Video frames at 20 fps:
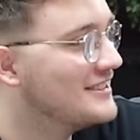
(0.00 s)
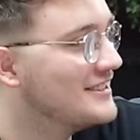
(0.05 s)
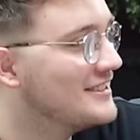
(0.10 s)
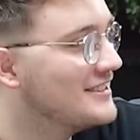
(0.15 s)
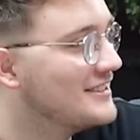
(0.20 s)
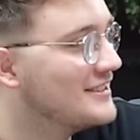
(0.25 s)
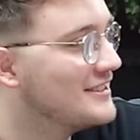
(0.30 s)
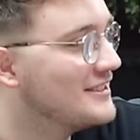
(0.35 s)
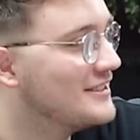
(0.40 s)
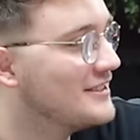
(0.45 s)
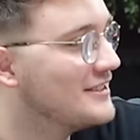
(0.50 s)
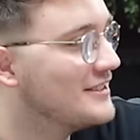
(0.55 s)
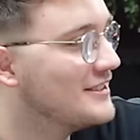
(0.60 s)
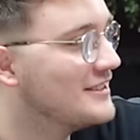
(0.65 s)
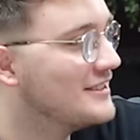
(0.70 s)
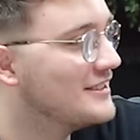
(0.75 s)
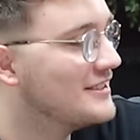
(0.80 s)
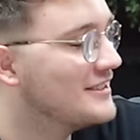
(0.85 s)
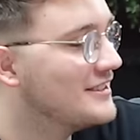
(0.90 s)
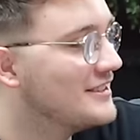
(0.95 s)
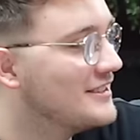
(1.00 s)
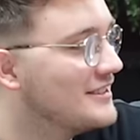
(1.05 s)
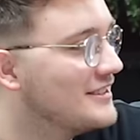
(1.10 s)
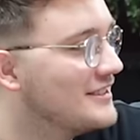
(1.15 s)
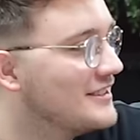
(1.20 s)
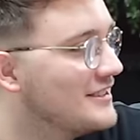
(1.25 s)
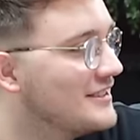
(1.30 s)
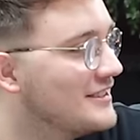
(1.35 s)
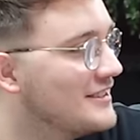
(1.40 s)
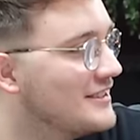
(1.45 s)

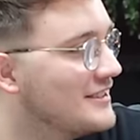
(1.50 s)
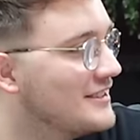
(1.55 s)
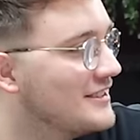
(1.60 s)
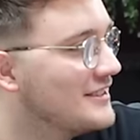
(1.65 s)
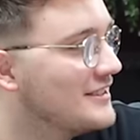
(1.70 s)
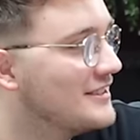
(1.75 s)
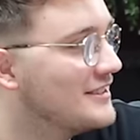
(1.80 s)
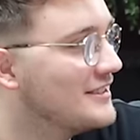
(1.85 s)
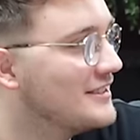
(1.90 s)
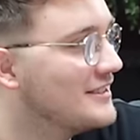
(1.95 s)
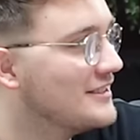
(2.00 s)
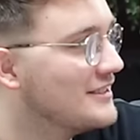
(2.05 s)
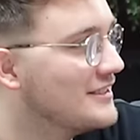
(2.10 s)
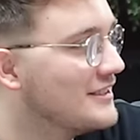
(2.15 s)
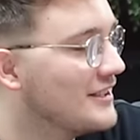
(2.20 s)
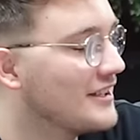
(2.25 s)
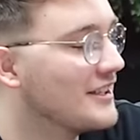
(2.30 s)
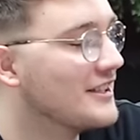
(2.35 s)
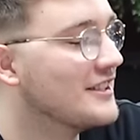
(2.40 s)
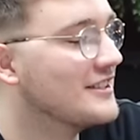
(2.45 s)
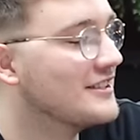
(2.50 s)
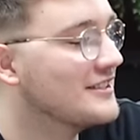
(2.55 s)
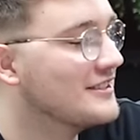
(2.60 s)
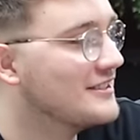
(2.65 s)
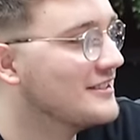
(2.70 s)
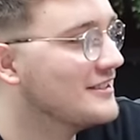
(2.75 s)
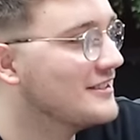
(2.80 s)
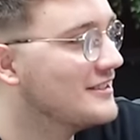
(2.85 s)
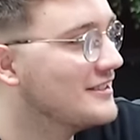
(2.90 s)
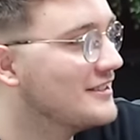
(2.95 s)

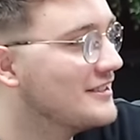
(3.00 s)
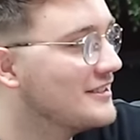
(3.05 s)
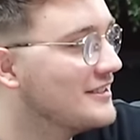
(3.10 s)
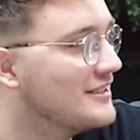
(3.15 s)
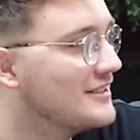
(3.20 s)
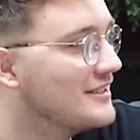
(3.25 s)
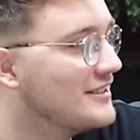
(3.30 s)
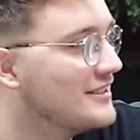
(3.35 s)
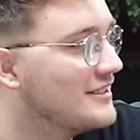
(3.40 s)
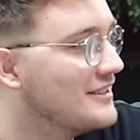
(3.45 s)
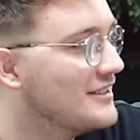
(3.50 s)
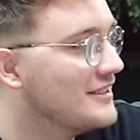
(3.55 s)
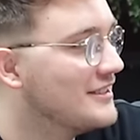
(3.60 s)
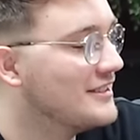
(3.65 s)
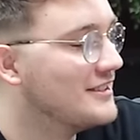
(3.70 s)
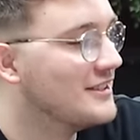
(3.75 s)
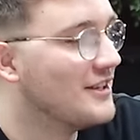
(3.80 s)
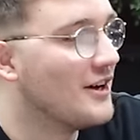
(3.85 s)
No words are spoken by the person on screen.